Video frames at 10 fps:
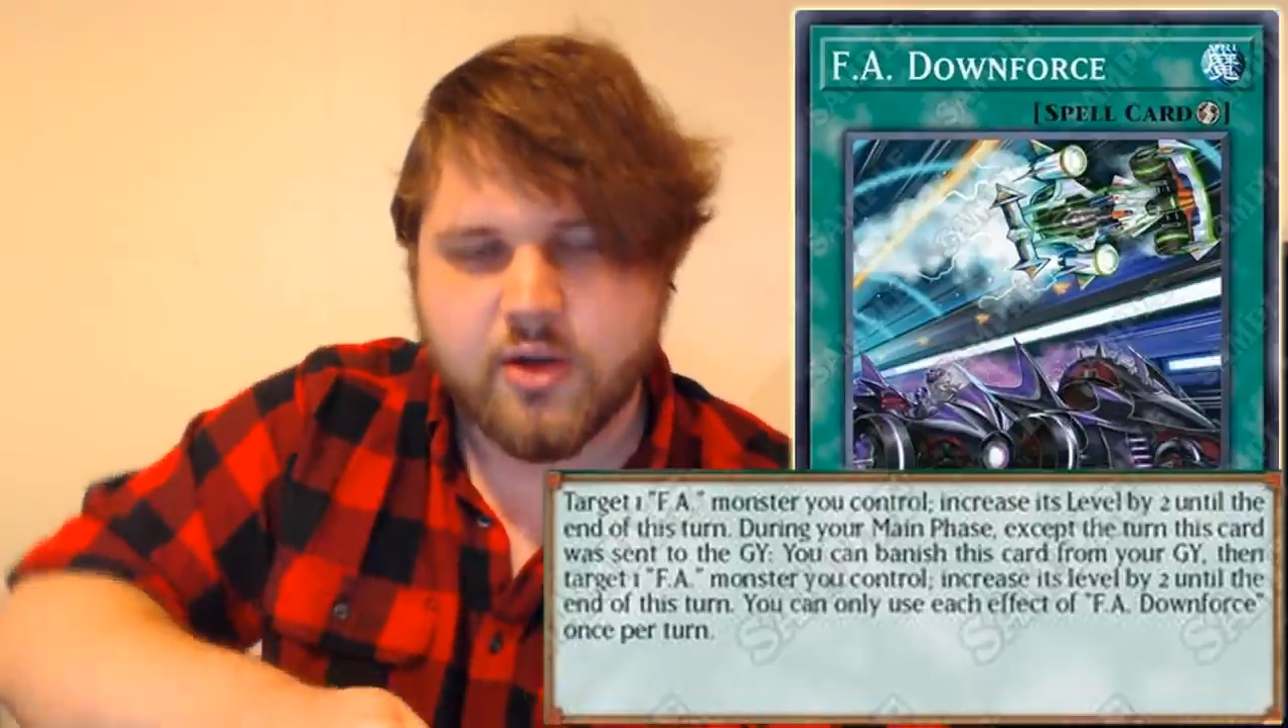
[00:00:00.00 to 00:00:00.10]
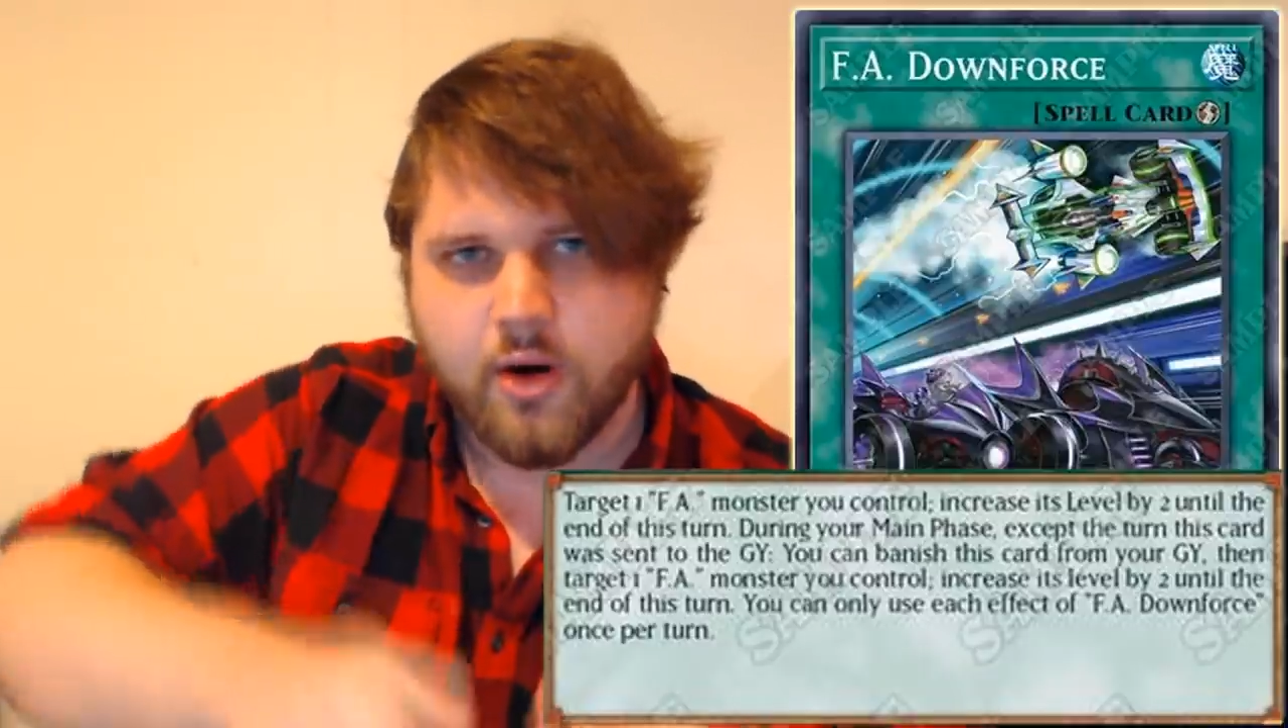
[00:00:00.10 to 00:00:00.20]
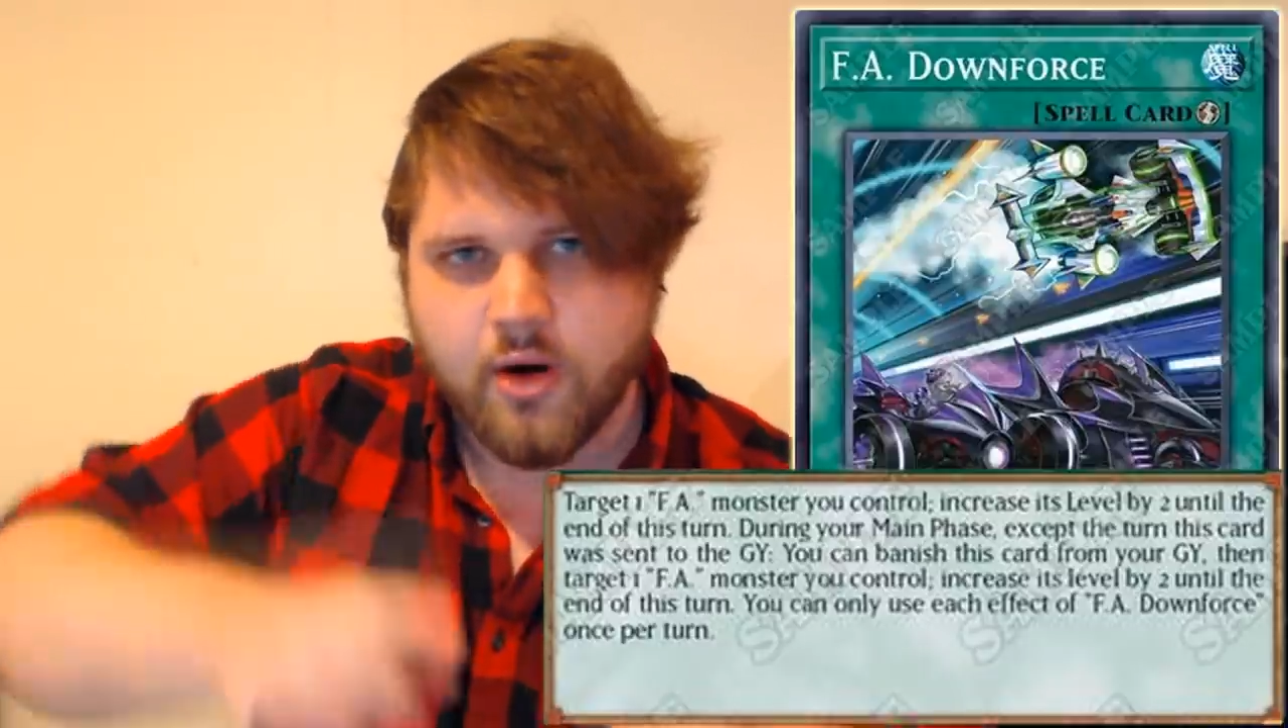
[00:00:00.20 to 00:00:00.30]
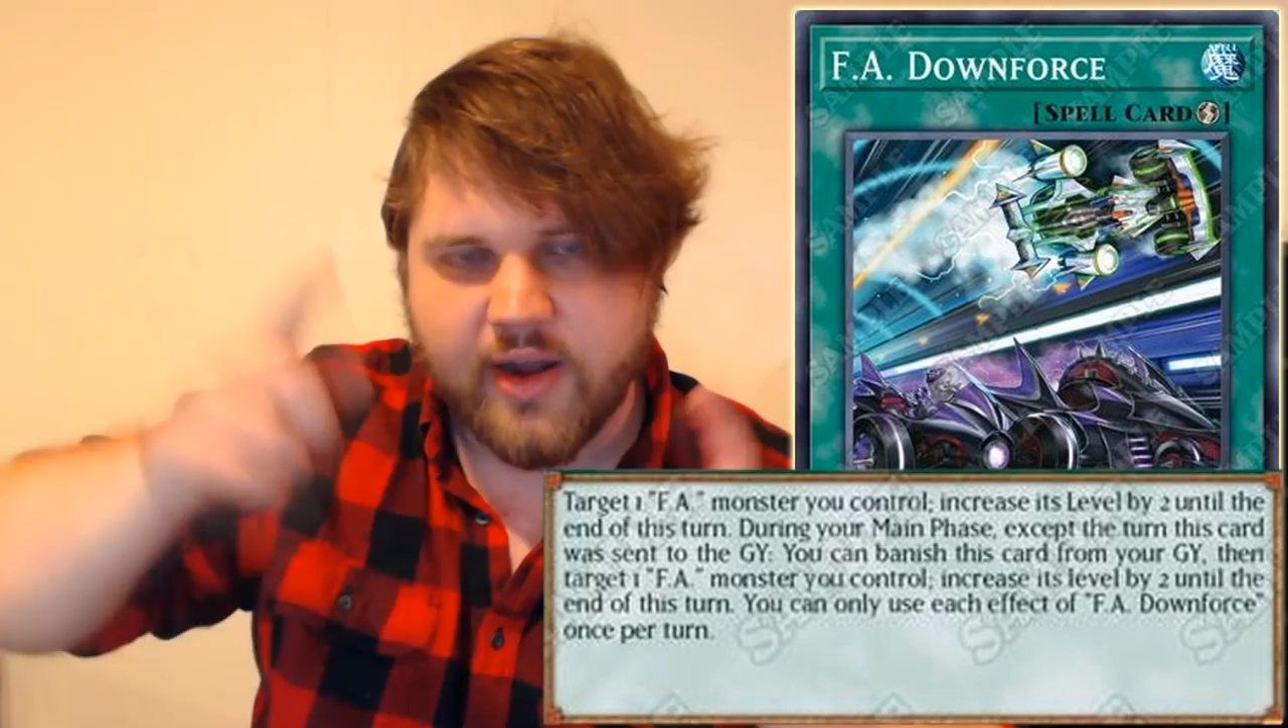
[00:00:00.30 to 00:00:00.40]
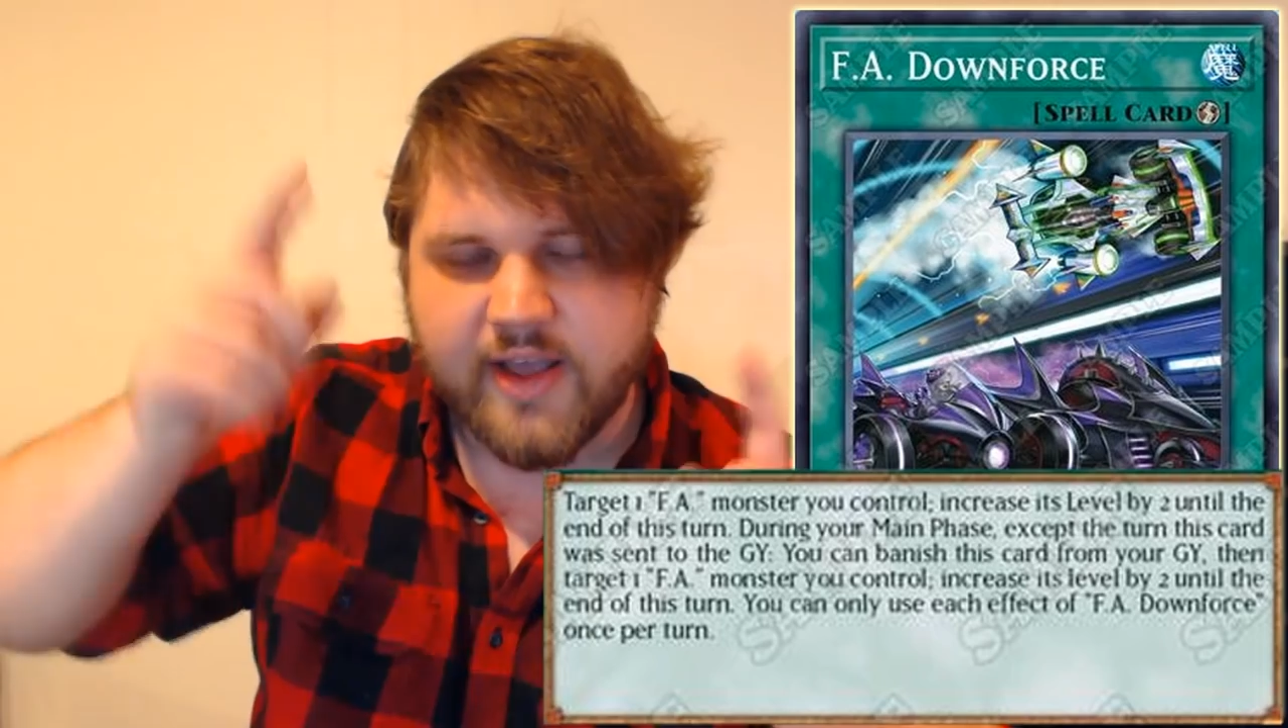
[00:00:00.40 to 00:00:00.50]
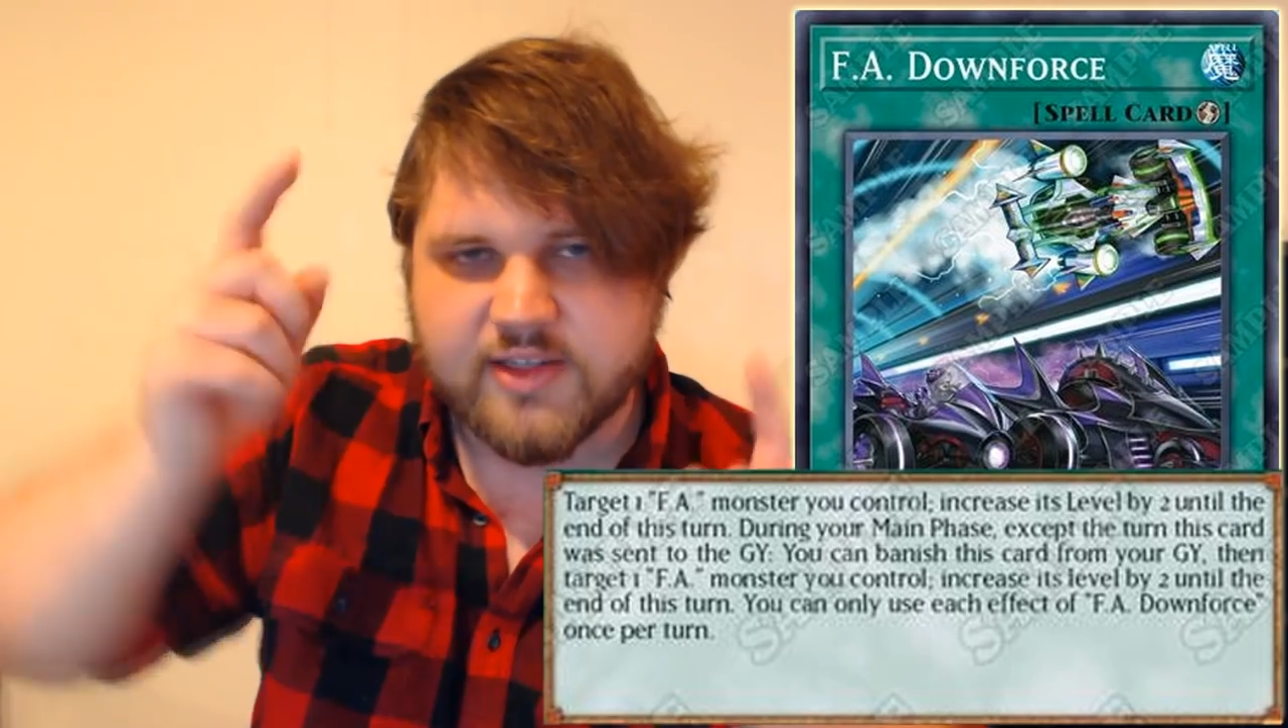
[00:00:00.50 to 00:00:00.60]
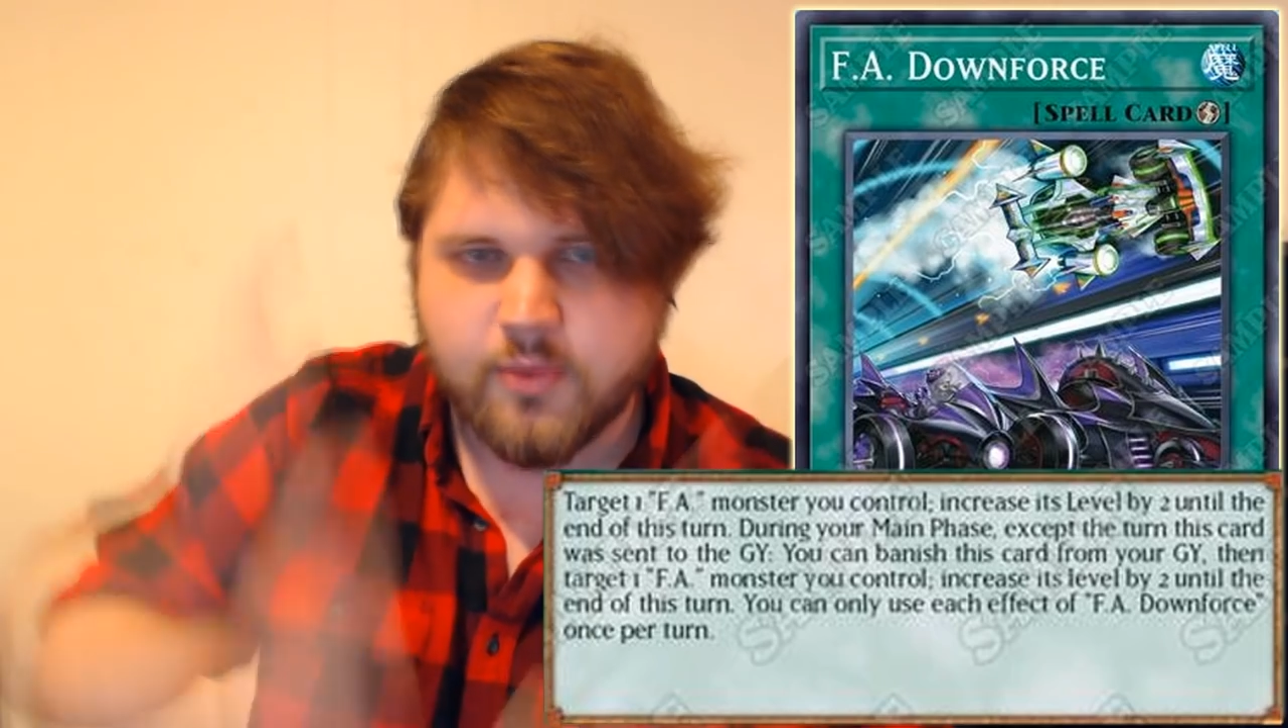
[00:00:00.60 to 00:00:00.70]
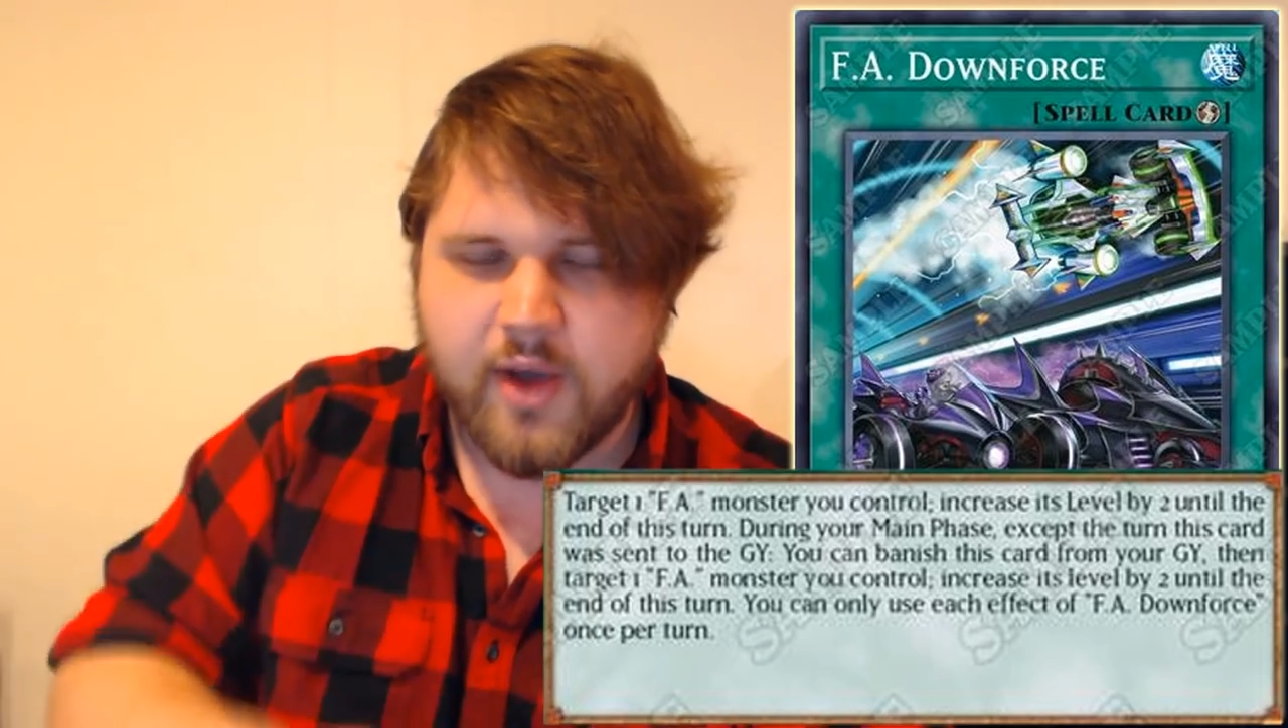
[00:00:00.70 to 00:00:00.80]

card as